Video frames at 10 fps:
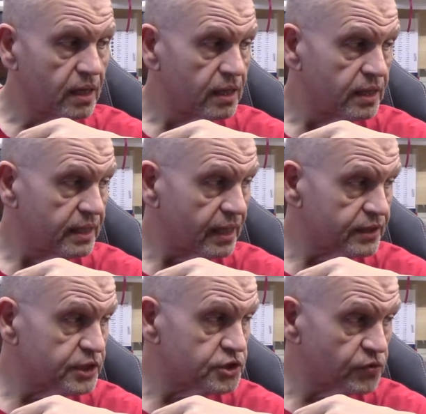Now
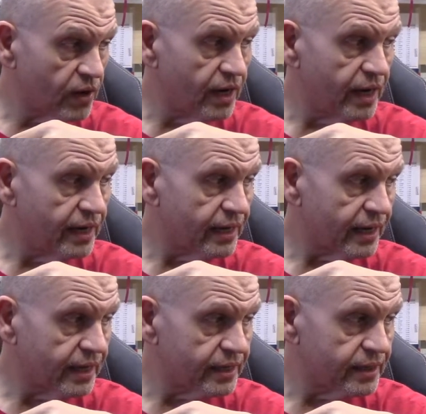that it's dry, I
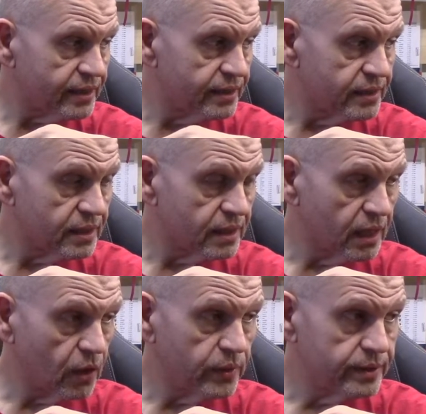gotta
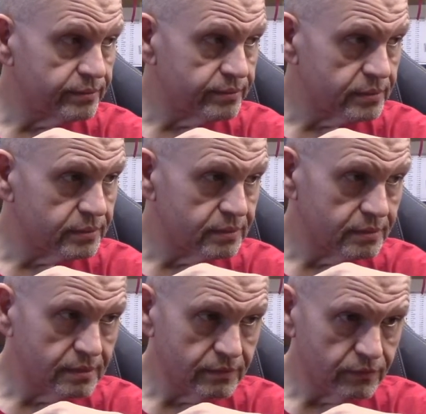go and
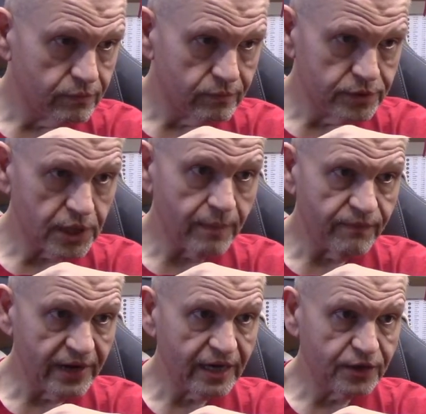shop
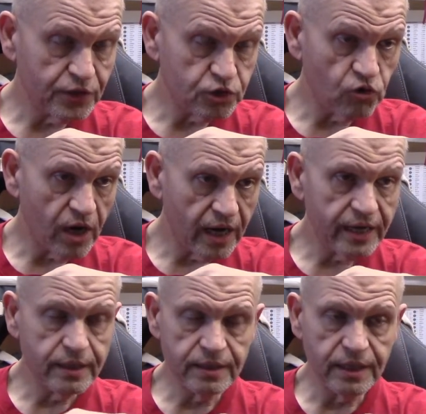vac the
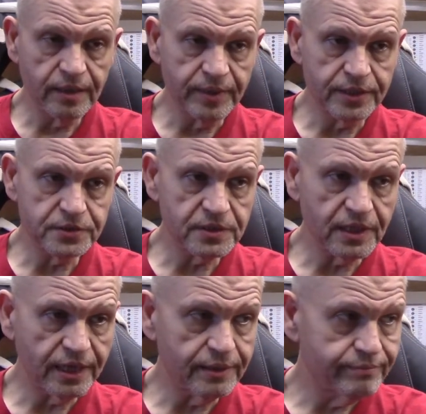dry uh, because there's a
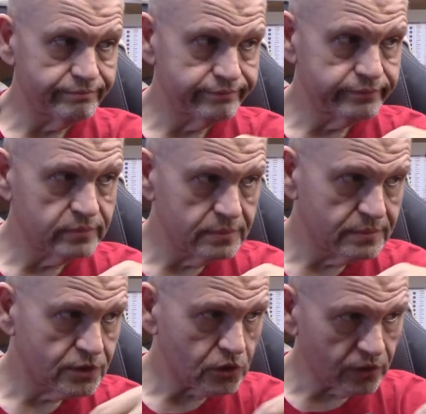lot of
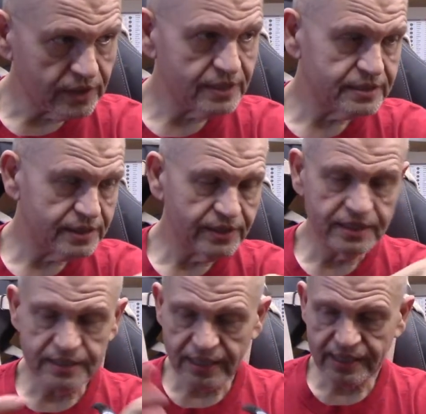sawdust and
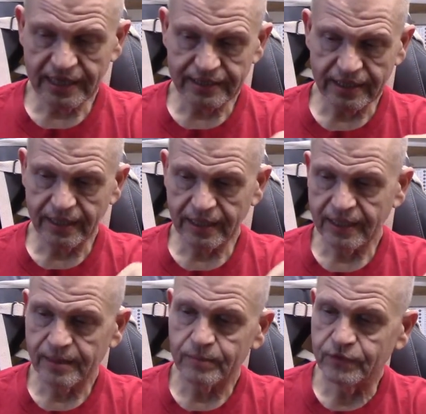things like that that got
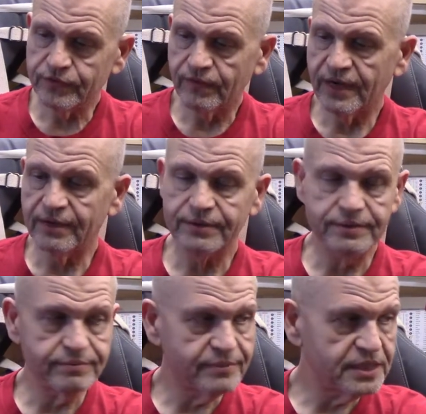kind of moved around
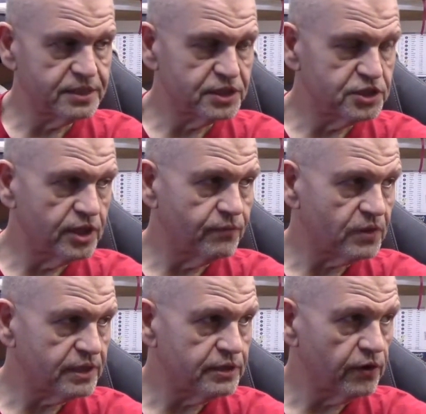and it's just
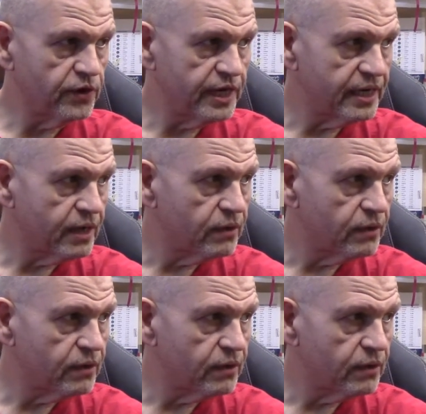generally dirty now.